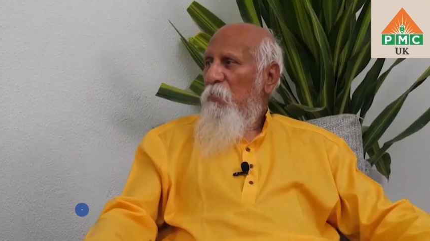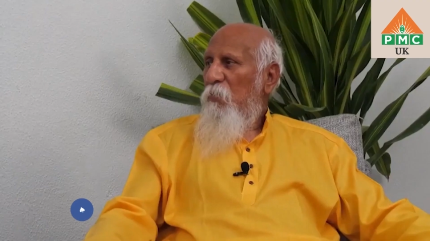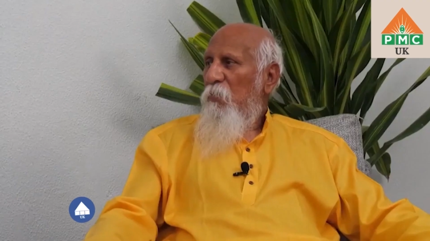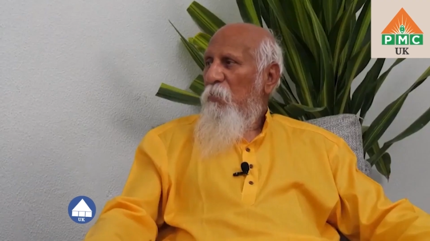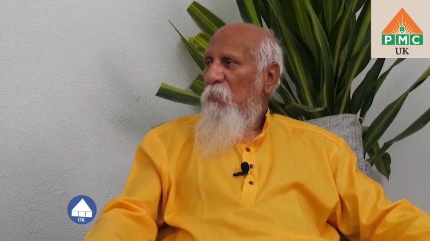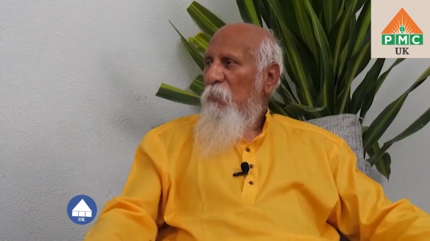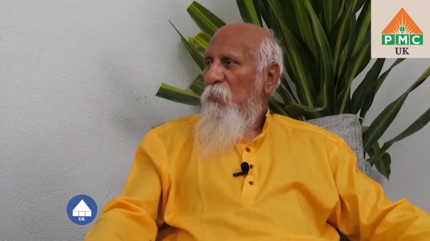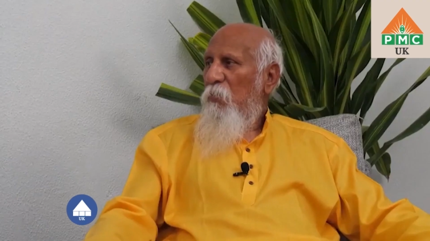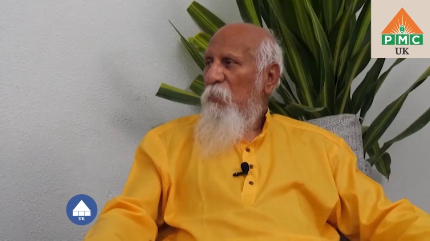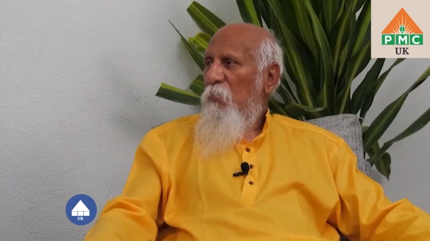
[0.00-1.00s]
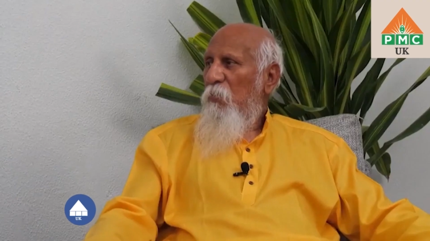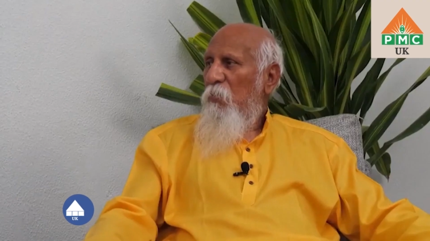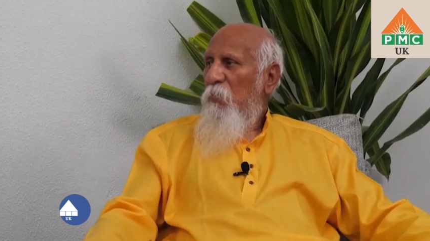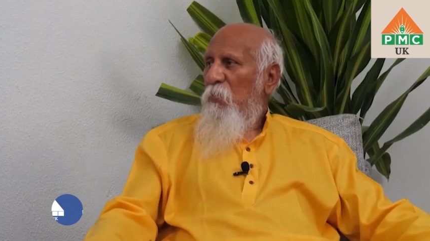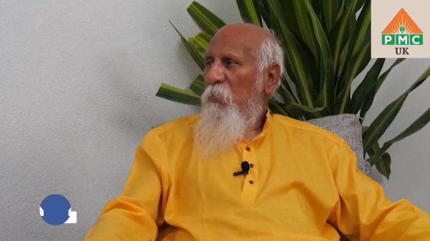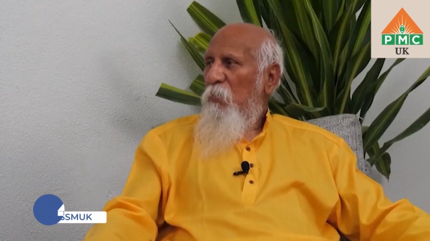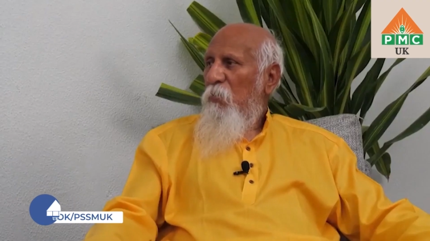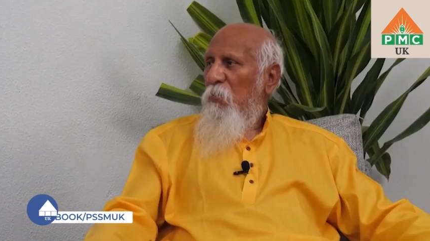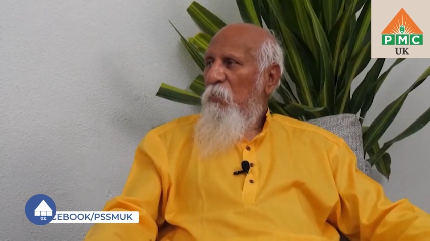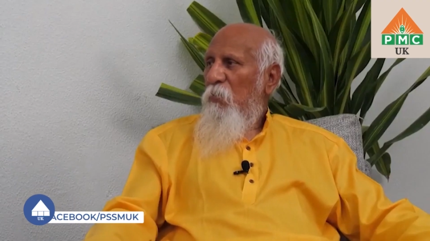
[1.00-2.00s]

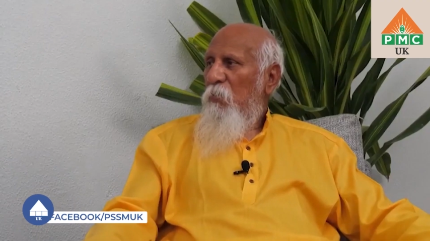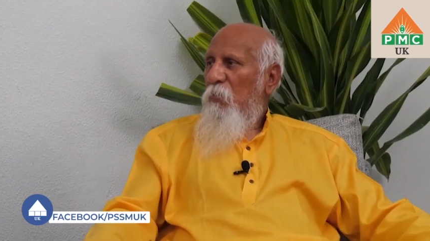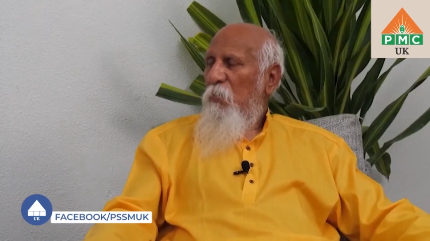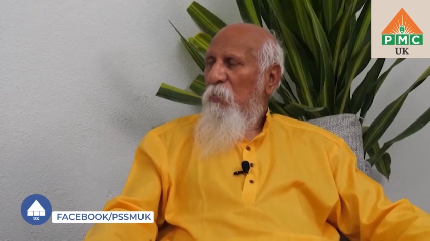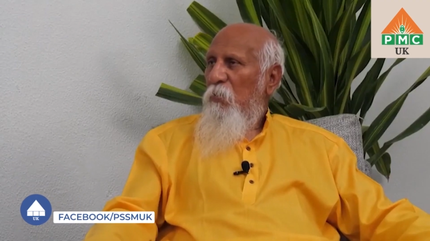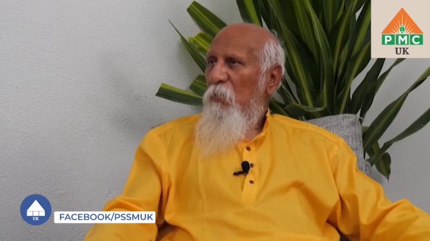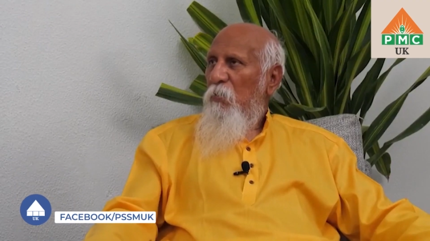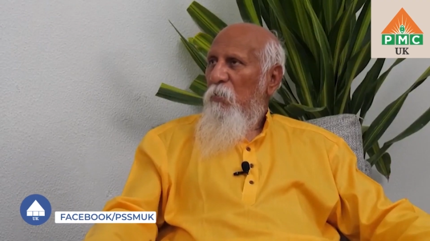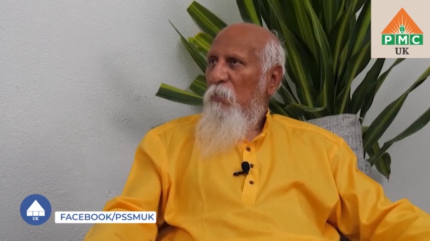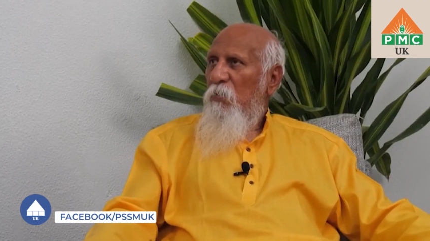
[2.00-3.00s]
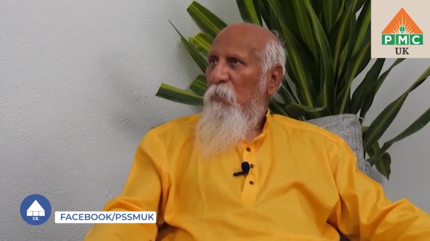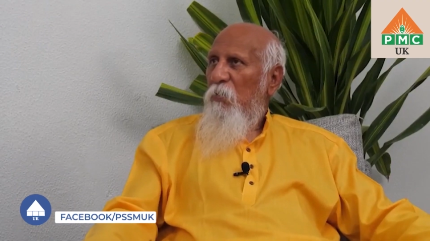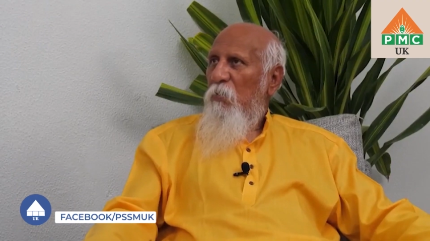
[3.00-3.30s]
No one is speaking in this clip.